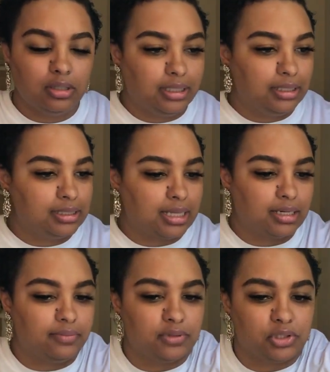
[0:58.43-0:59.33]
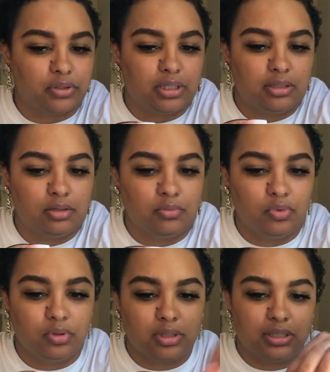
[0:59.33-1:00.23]
And it's not even shredded no
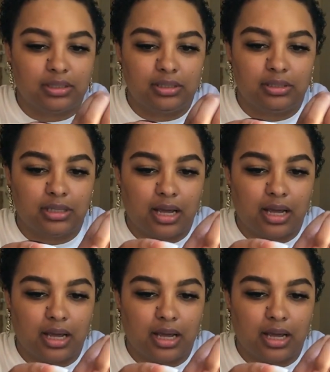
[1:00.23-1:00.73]
more because it just